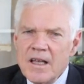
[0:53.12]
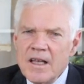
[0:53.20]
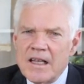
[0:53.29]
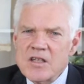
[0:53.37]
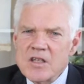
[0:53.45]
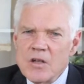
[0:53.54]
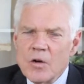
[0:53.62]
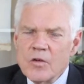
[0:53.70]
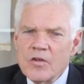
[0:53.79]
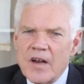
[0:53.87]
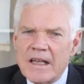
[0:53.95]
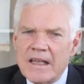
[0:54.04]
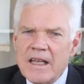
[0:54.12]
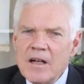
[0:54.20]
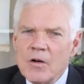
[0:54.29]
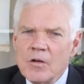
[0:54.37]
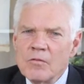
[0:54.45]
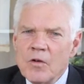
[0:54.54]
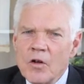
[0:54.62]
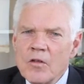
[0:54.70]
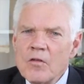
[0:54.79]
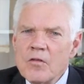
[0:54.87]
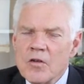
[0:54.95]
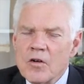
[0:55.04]
It's now trading on
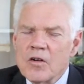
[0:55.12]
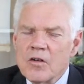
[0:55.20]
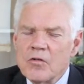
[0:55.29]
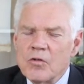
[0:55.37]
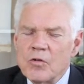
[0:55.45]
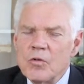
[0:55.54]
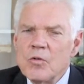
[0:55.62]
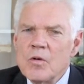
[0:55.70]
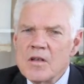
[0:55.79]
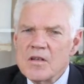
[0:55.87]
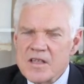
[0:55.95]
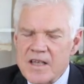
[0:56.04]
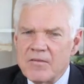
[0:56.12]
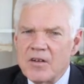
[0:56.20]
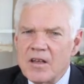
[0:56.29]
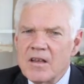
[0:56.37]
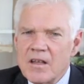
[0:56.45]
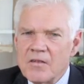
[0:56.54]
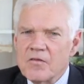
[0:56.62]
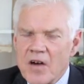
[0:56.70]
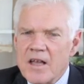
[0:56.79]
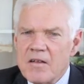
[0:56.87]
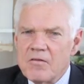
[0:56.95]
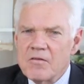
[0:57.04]

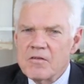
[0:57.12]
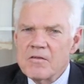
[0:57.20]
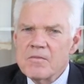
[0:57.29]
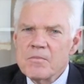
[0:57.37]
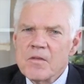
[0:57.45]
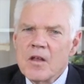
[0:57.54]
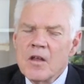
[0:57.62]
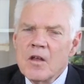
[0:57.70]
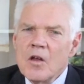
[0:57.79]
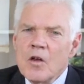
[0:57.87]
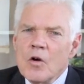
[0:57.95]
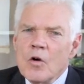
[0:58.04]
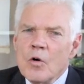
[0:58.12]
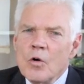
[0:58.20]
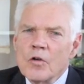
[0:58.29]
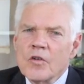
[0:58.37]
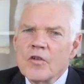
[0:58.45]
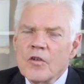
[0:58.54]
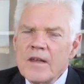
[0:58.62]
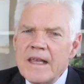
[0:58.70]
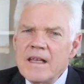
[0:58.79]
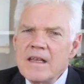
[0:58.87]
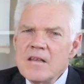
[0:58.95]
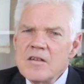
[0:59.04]
132.75. Also
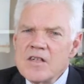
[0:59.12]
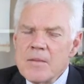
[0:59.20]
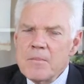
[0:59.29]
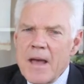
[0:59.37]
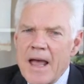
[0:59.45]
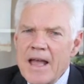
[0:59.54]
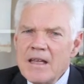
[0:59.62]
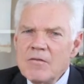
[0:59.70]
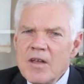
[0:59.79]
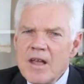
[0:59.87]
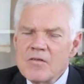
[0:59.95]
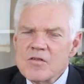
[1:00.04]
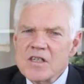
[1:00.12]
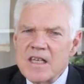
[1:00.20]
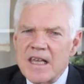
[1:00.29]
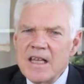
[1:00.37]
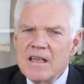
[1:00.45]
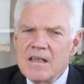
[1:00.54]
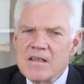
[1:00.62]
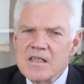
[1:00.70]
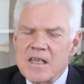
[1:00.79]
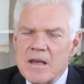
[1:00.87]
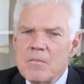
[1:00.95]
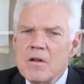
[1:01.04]
in Japan, we have seen a
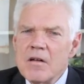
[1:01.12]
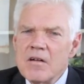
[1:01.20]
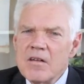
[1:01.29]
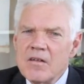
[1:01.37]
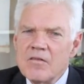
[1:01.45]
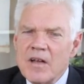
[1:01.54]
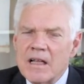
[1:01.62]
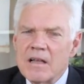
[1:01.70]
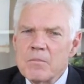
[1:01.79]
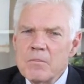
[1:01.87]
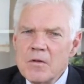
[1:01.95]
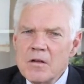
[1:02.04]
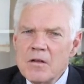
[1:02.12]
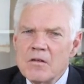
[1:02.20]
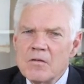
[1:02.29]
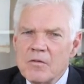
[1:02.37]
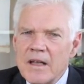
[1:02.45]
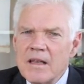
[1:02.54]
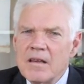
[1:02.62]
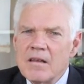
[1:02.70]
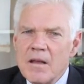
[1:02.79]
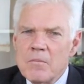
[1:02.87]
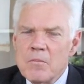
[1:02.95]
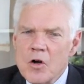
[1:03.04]
similar development with
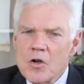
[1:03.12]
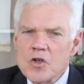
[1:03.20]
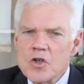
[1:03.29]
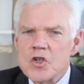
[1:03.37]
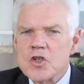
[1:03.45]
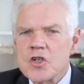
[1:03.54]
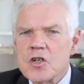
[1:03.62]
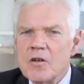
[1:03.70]
a much